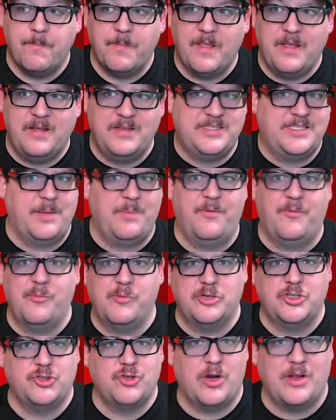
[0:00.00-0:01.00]
Some of them are
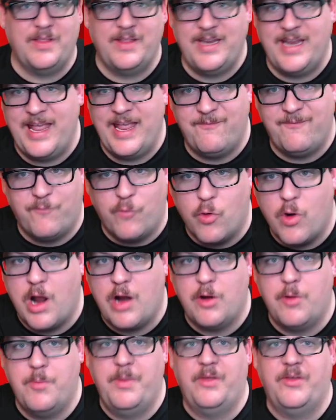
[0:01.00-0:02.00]
struggling to hit
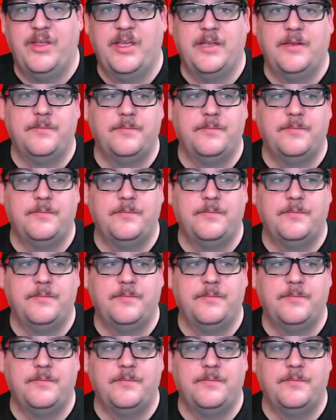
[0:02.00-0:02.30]
$400 million.